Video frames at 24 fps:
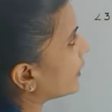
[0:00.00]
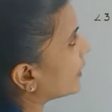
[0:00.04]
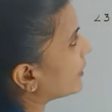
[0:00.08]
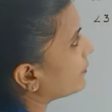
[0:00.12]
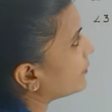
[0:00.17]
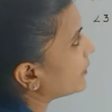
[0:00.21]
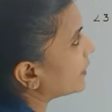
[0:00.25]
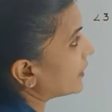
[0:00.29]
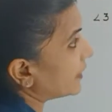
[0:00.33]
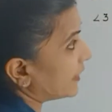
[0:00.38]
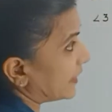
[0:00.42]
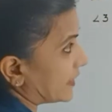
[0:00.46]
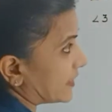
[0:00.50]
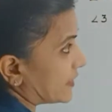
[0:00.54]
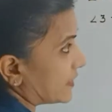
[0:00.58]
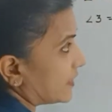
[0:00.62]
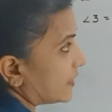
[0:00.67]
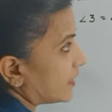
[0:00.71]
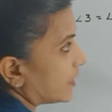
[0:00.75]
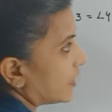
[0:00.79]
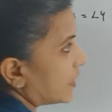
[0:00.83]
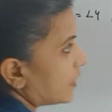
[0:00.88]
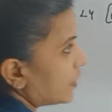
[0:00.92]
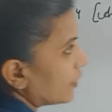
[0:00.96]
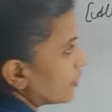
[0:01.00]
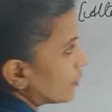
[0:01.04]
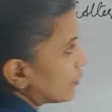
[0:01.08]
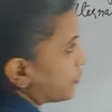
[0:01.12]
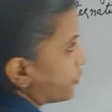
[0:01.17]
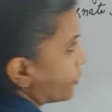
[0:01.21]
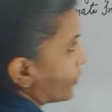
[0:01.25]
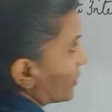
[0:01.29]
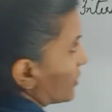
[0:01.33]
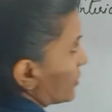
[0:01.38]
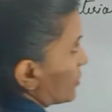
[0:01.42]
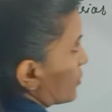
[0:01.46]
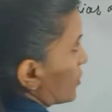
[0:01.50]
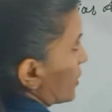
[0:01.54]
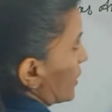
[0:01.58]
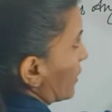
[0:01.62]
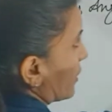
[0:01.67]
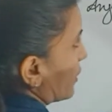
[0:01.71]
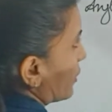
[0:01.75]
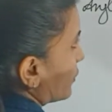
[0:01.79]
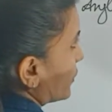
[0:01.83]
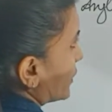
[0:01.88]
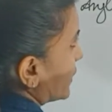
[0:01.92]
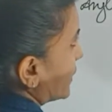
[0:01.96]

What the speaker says: AB and AC. So you can check out